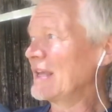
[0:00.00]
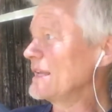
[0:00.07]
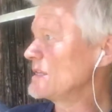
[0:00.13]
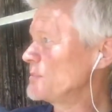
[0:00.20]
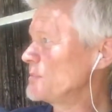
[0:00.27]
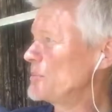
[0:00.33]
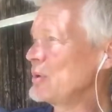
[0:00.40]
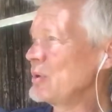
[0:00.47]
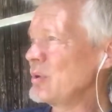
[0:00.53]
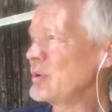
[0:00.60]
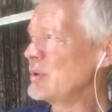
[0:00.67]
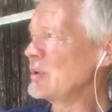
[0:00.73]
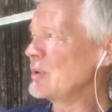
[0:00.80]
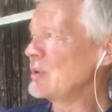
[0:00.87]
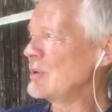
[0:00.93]
is
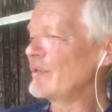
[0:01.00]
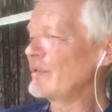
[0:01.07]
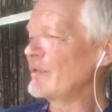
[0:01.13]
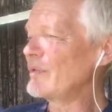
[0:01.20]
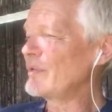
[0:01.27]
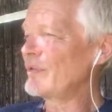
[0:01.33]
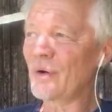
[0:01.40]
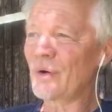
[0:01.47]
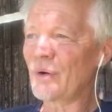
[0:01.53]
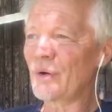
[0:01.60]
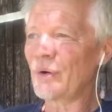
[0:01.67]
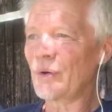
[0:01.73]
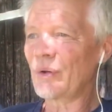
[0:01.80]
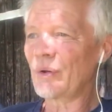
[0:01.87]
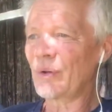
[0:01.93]

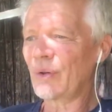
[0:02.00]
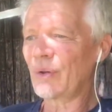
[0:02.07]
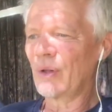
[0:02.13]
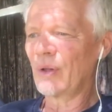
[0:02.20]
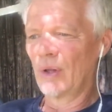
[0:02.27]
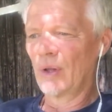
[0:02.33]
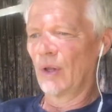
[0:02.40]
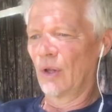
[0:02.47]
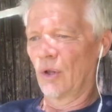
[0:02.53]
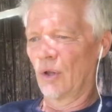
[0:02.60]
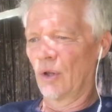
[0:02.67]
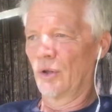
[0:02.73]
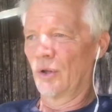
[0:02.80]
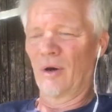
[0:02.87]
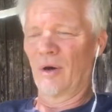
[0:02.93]
beautiful.
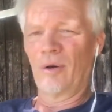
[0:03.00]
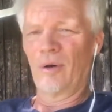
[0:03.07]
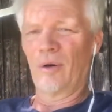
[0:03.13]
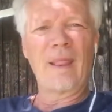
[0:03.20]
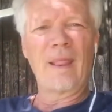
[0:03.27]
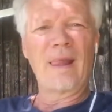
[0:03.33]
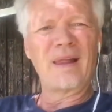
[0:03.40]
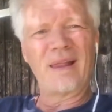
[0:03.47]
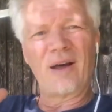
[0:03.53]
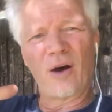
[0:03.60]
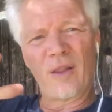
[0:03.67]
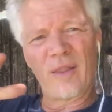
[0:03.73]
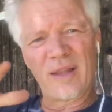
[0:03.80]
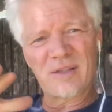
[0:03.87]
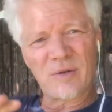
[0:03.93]
You know,
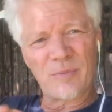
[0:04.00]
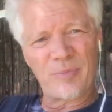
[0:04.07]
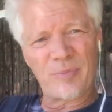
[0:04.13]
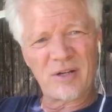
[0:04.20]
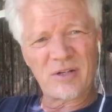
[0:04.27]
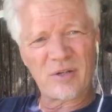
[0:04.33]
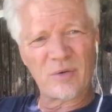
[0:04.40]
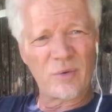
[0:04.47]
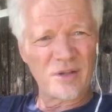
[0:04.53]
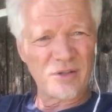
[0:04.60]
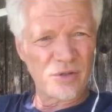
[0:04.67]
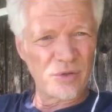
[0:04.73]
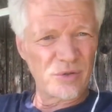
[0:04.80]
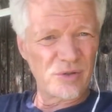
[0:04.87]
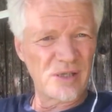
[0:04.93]
all that suppression
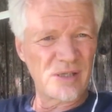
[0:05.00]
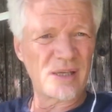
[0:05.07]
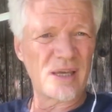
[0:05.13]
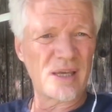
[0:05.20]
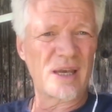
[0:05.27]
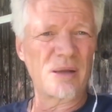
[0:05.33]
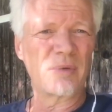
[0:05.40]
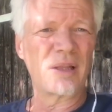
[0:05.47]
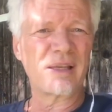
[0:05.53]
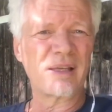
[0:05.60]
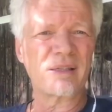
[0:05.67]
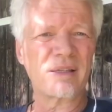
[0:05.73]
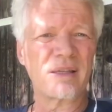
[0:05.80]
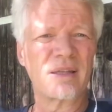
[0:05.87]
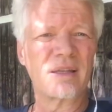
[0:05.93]
while Susie's getting
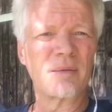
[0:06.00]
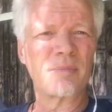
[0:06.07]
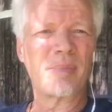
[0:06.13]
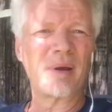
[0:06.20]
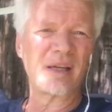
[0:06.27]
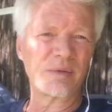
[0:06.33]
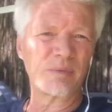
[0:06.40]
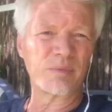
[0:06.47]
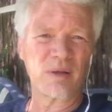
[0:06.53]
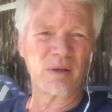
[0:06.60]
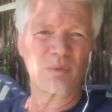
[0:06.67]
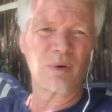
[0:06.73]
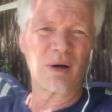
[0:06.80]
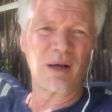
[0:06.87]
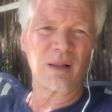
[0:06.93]
molested in the
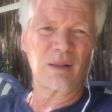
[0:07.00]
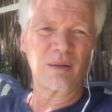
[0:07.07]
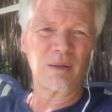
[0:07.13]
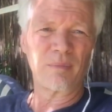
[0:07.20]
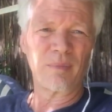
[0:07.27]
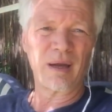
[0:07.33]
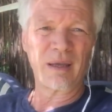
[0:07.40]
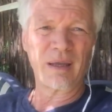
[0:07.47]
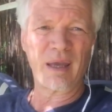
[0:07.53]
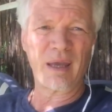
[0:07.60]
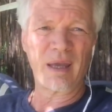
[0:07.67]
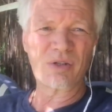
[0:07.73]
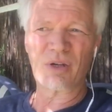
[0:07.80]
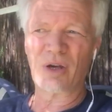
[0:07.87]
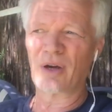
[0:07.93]
basement, while my
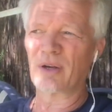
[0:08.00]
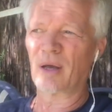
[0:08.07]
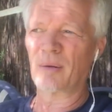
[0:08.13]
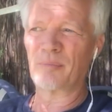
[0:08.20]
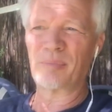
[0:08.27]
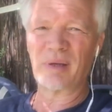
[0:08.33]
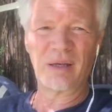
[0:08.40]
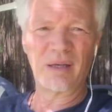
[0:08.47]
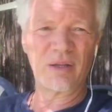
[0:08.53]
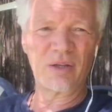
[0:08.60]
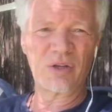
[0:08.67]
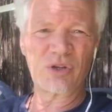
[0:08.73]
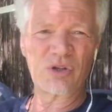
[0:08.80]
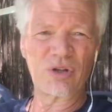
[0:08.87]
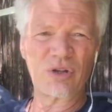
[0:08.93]
gay son, I'm
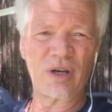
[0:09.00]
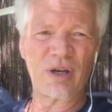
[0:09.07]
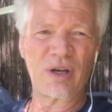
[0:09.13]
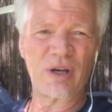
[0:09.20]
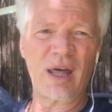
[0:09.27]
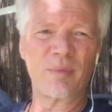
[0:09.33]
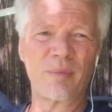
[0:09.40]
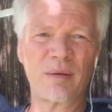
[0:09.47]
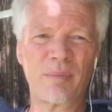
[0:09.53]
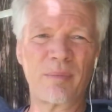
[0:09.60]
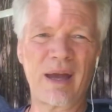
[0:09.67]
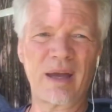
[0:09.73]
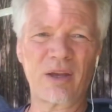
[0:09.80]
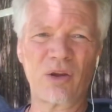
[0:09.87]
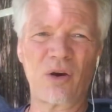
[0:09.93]
beating the shit out of him in the
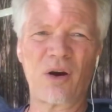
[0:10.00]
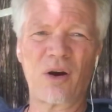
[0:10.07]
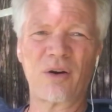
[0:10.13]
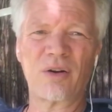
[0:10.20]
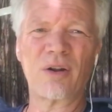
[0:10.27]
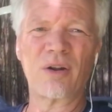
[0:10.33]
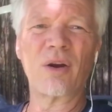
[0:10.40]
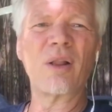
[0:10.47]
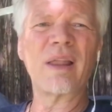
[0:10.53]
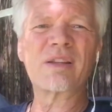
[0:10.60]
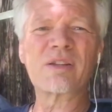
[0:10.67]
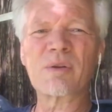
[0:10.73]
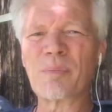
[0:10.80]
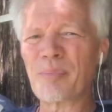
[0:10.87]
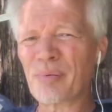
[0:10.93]
backyard. You know,
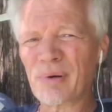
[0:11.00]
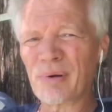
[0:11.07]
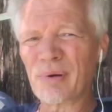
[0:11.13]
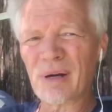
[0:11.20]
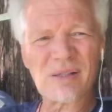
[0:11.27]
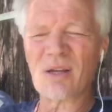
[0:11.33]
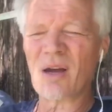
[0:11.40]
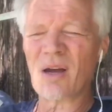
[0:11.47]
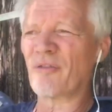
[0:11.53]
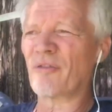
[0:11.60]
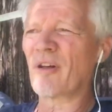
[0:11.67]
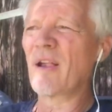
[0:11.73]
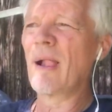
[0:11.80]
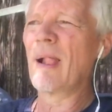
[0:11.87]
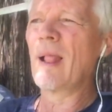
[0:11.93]
all that suppressed
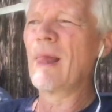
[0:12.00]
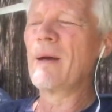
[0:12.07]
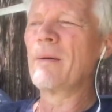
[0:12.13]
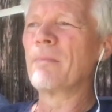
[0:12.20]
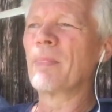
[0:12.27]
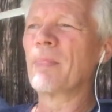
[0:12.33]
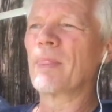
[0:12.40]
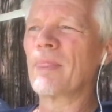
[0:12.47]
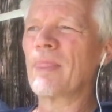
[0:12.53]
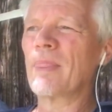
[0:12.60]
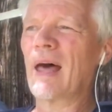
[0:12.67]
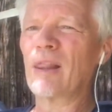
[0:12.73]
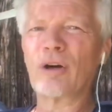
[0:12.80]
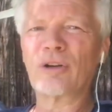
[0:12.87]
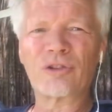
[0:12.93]
stuff.
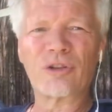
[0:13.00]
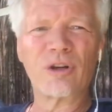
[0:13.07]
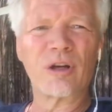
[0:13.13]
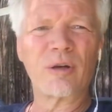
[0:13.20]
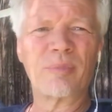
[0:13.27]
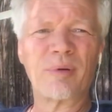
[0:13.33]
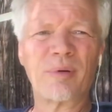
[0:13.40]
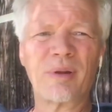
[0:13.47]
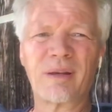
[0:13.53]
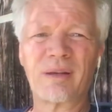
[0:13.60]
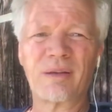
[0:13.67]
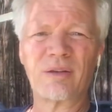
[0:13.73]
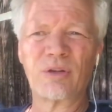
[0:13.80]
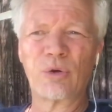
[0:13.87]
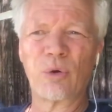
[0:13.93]
That looks good, but
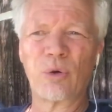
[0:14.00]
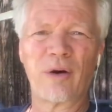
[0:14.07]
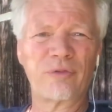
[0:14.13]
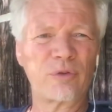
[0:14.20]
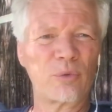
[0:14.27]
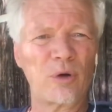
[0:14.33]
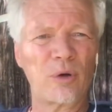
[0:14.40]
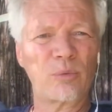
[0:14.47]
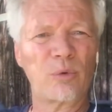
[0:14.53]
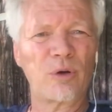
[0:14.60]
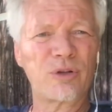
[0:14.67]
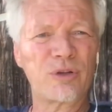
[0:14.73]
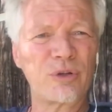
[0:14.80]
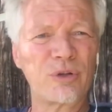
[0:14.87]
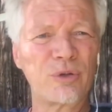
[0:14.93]
you go off to
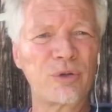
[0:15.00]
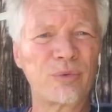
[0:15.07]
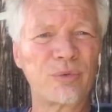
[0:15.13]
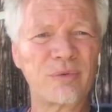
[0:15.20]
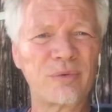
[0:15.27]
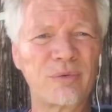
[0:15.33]
World War II.